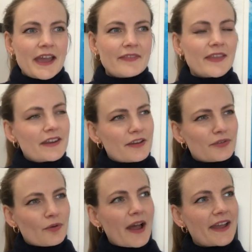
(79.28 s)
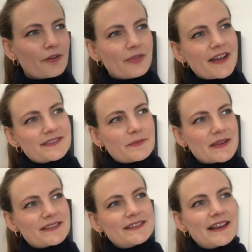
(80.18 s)
And then I thought, hang on, that's a
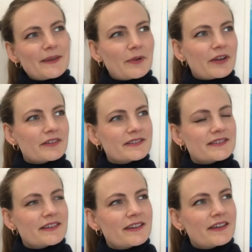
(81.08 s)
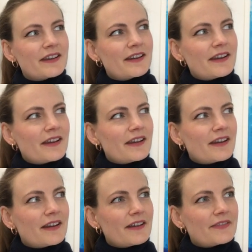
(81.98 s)
bit silly because
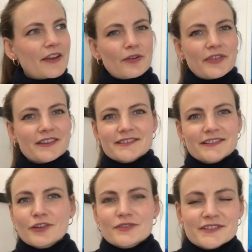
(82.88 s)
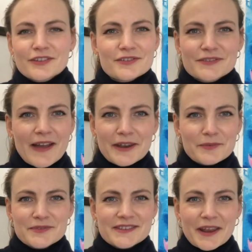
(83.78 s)
there are lots and lots of
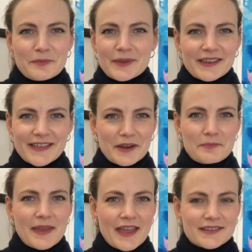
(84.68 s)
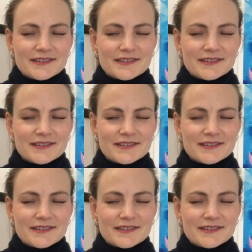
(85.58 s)
animals that are bigger than a bear.